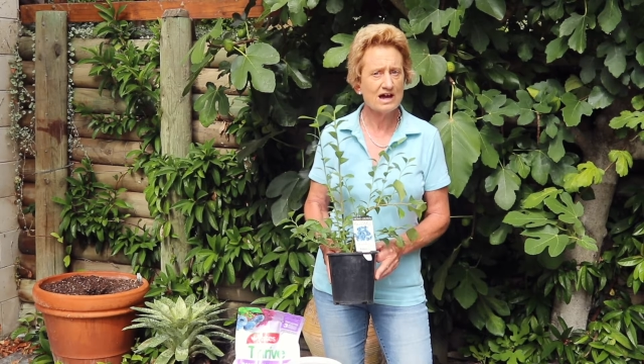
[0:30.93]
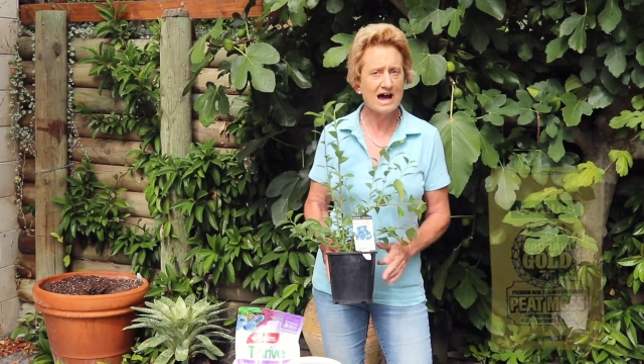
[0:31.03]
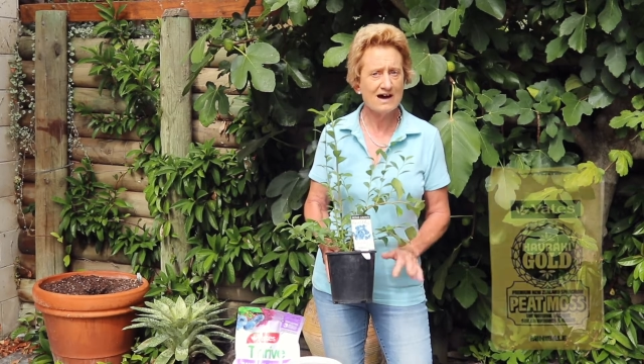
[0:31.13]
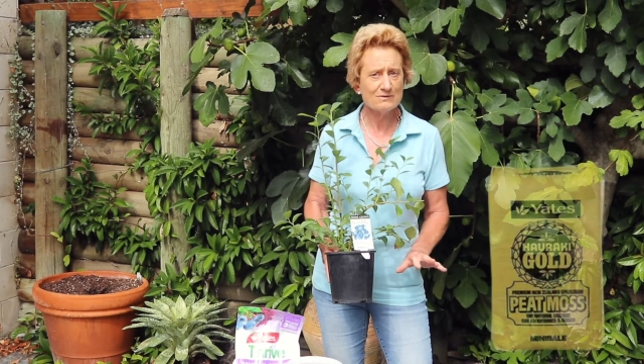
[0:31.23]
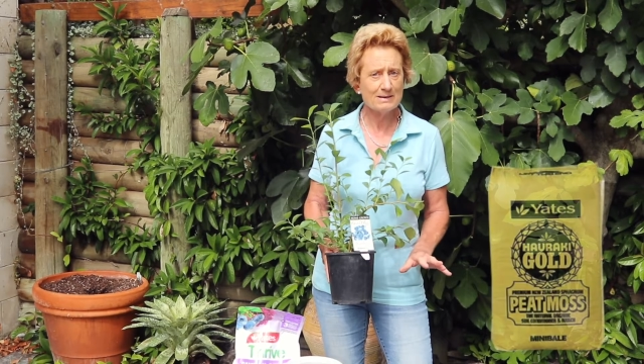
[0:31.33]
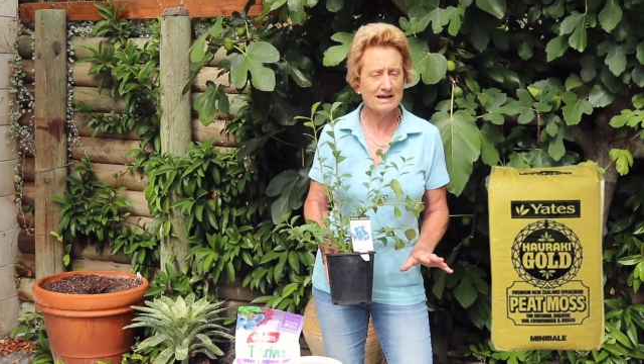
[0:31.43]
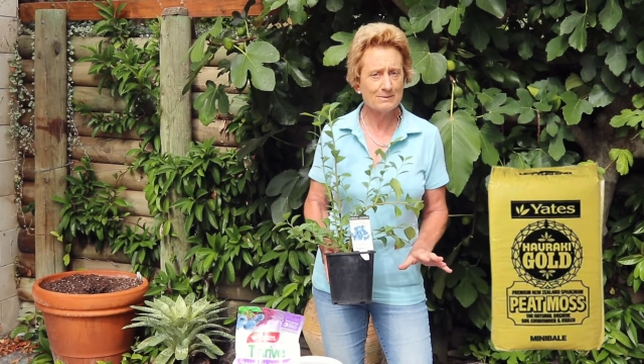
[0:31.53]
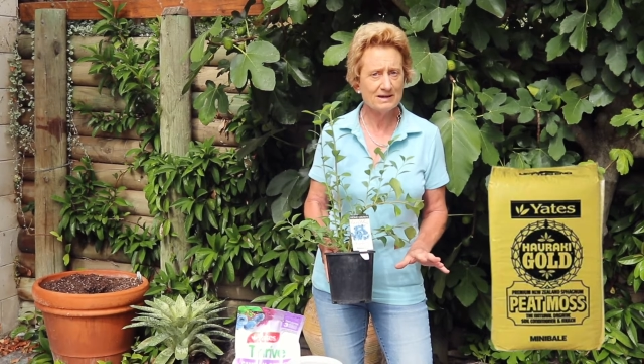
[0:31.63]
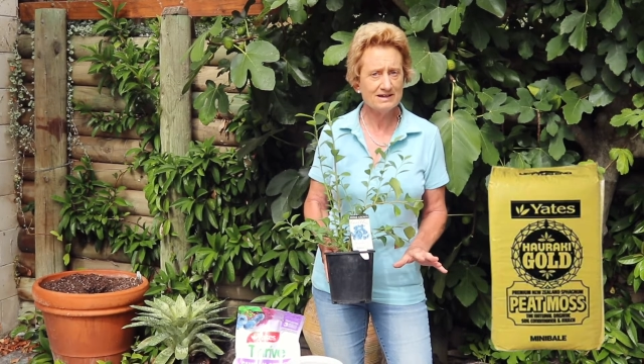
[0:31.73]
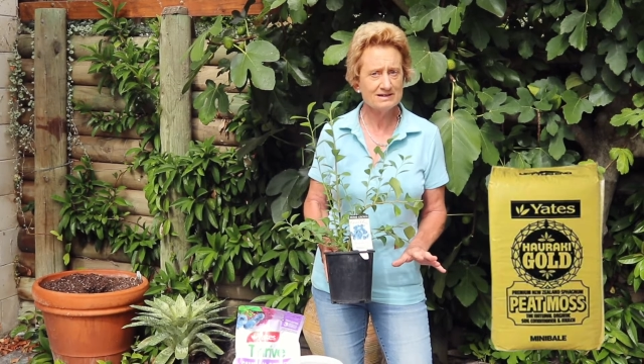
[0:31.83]
half a bag of
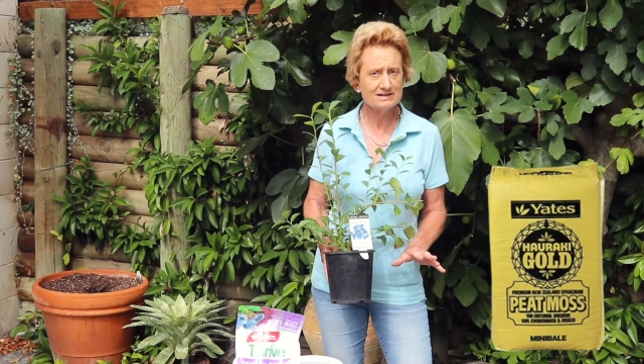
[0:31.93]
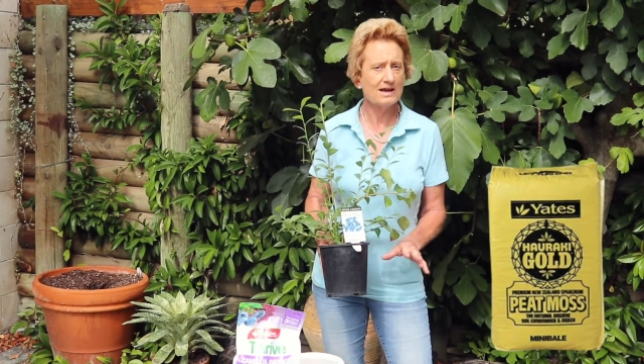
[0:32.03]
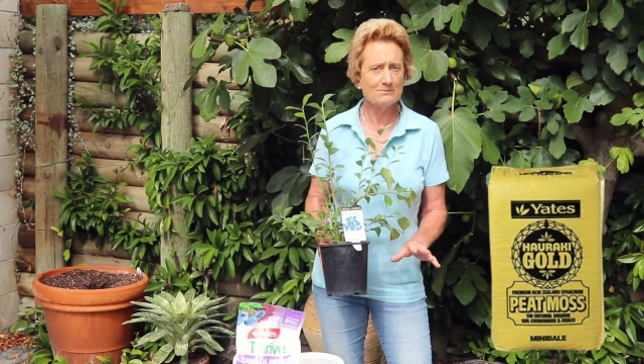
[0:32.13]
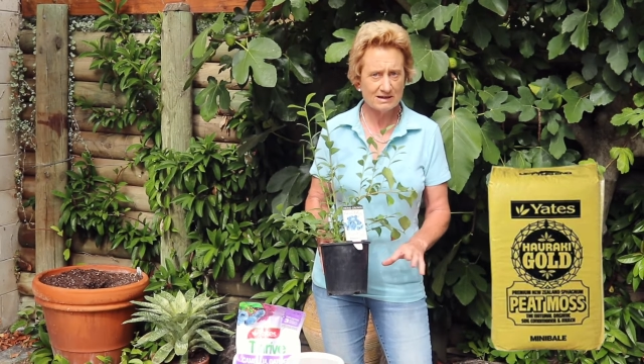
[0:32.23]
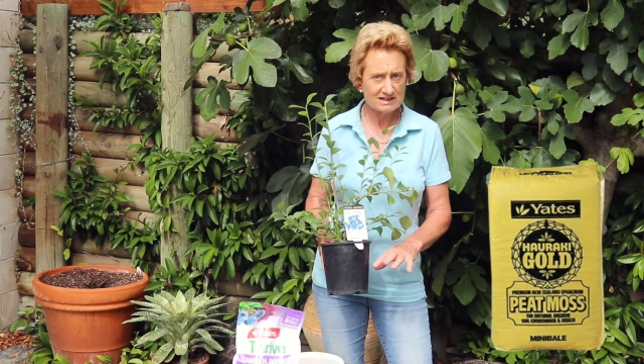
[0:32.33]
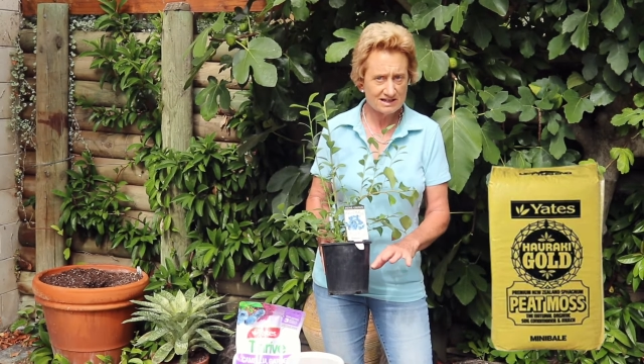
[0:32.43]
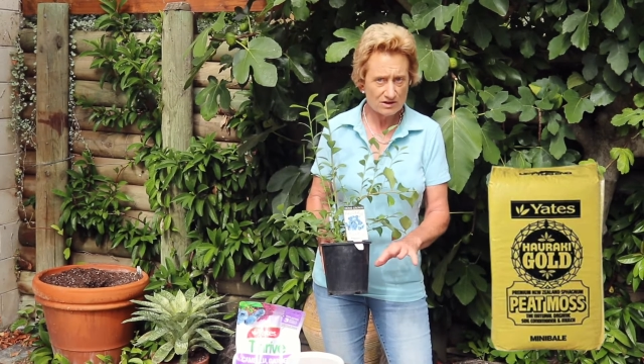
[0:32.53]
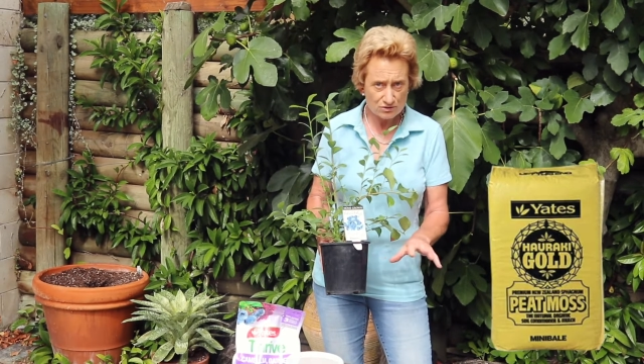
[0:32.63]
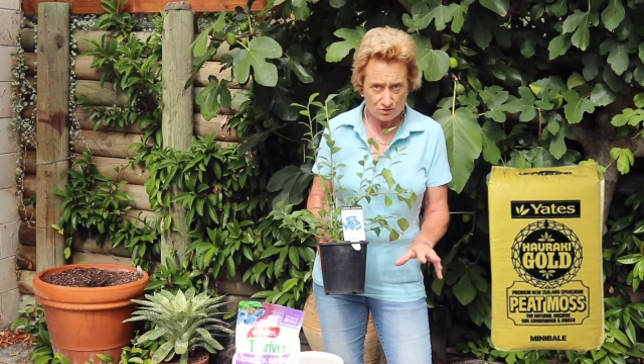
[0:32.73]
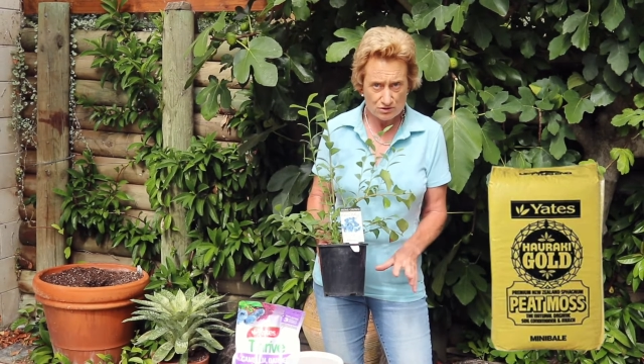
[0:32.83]
peat and mix
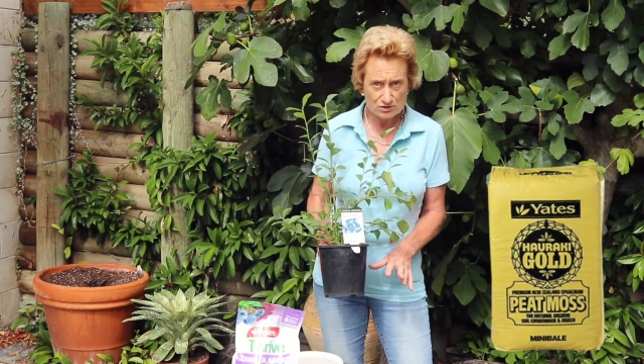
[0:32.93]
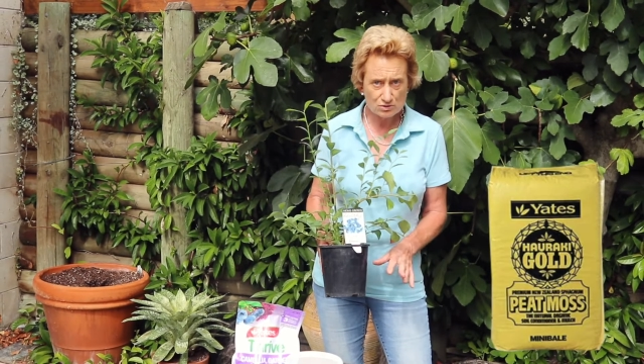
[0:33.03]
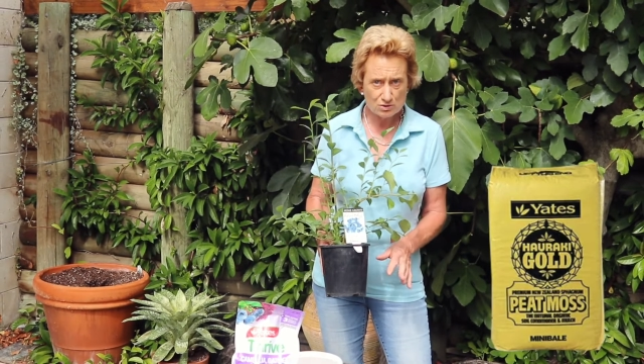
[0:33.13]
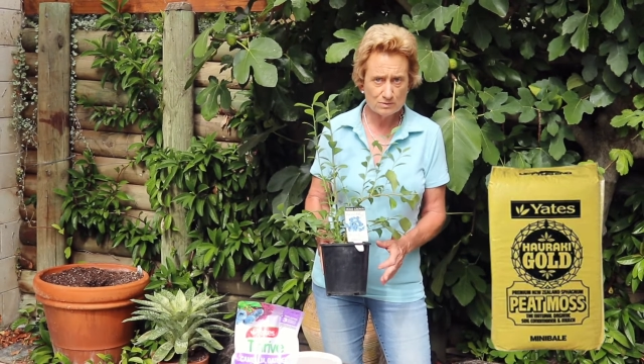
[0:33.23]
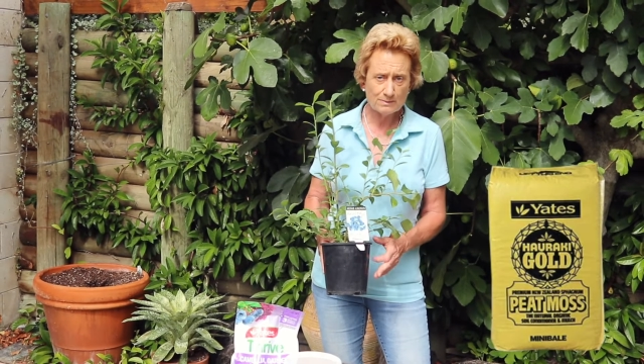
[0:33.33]
that through the soil